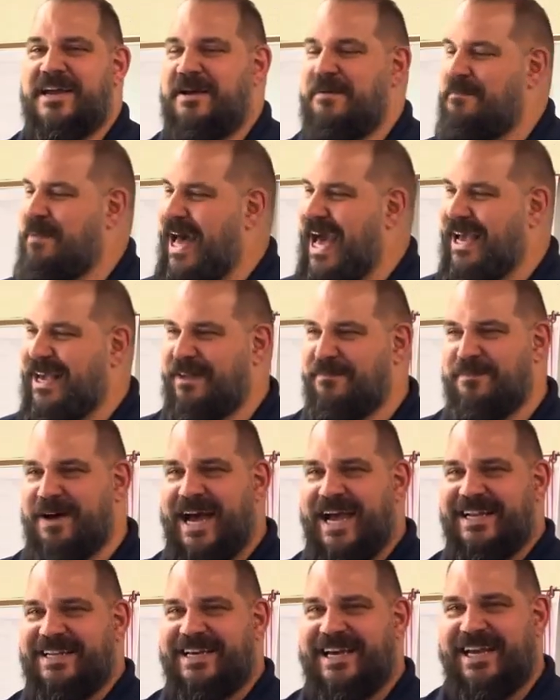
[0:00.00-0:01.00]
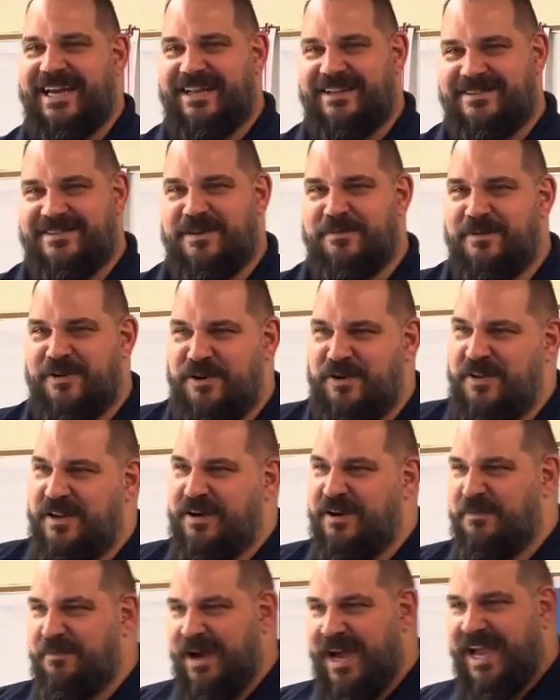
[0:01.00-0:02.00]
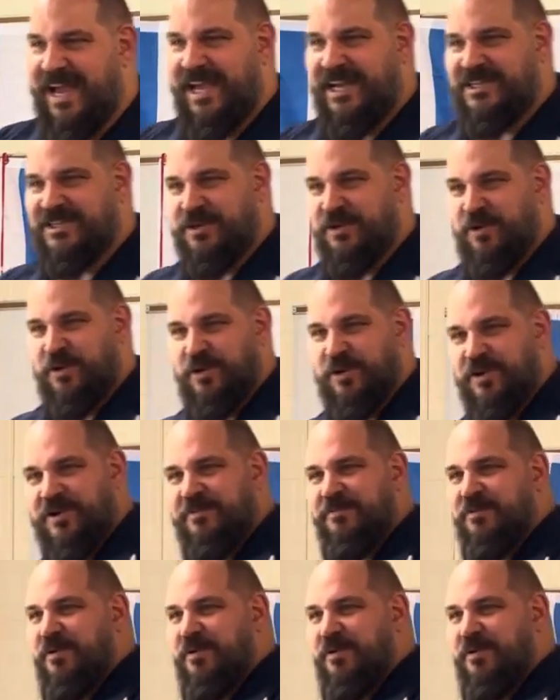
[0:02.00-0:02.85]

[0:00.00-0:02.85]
back in my day, and some of you that are my age and older